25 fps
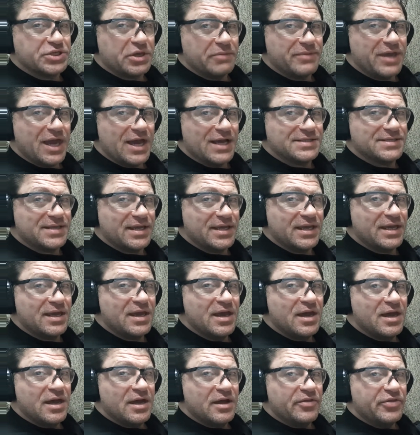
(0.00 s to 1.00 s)
I'm guessing,
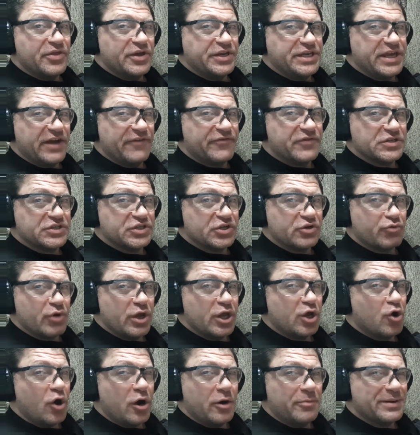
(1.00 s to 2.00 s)
the difference in
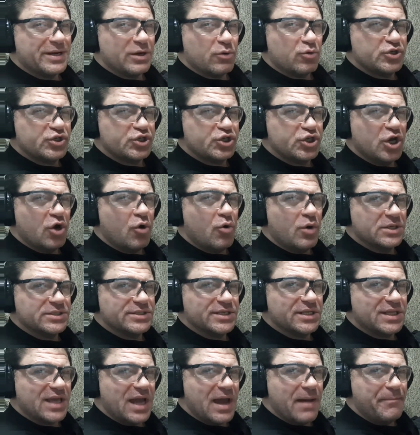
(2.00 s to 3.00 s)
recoil, but it still
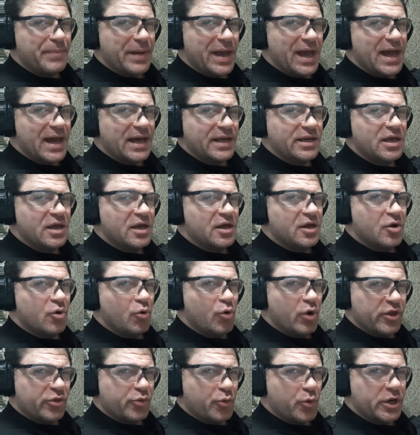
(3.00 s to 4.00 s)
wasn't that bad
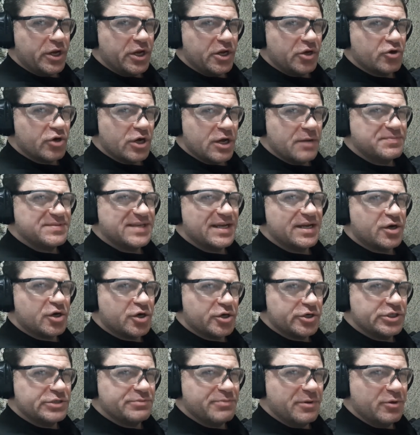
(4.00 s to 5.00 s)
with wooden grips, and it
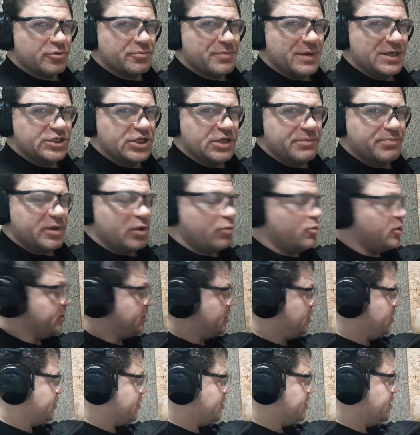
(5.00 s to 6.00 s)
hurts me with my
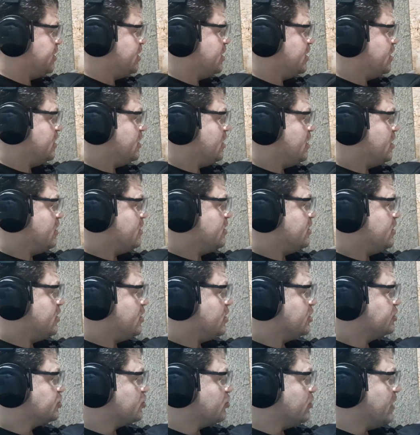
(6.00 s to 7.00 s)
GP100.
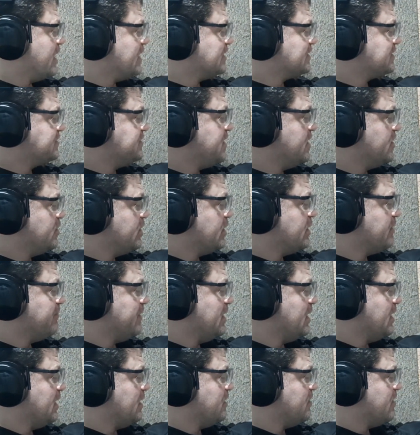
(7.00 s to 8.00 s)
So that's telling
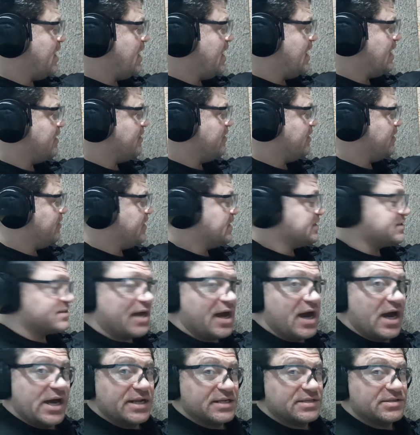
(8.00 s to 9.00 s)
me that, and that's the
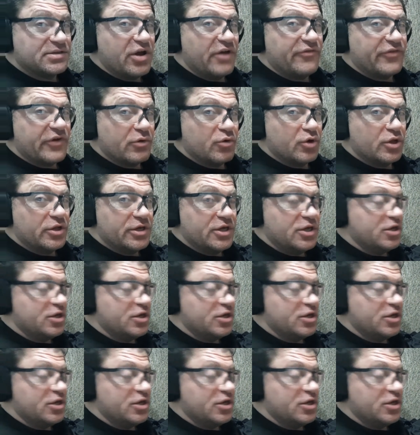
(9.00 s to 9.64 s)
hottest I really